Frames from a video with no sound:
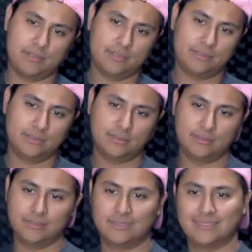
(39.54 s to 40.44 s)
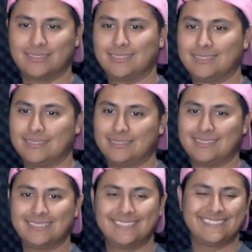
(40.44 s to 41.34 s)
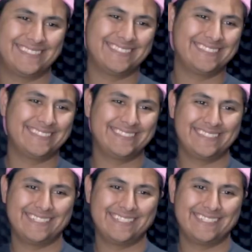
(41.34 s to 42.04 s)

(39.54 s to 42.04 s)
No words are spoken by the person on screen.